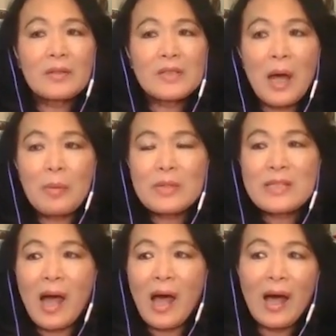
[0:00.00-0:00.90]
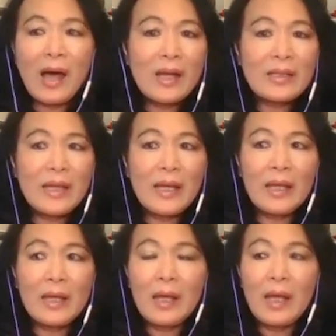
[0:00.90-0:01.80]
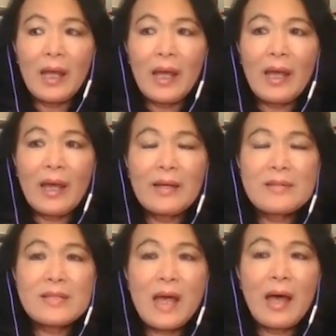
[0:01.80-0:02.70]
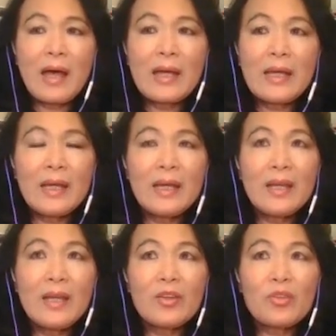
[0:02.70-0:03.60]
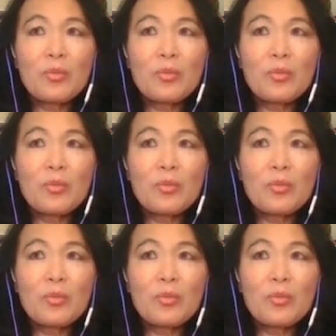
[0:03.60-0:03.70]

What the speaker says: Thomas Hardy. And my